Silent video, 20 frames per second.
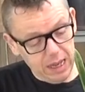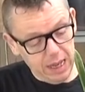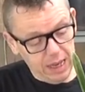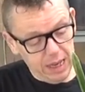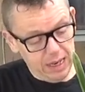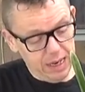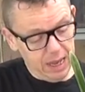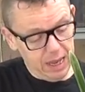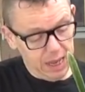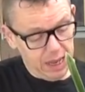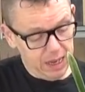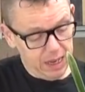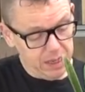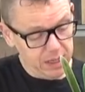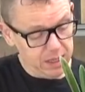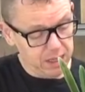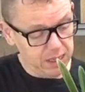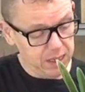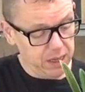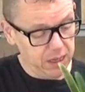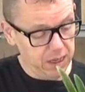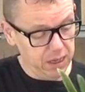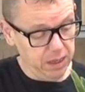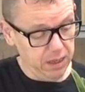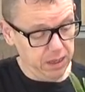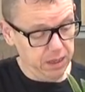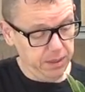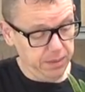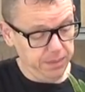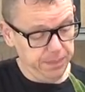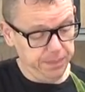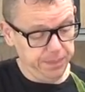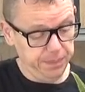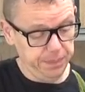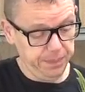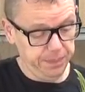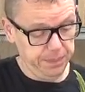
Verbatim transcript: a nice um,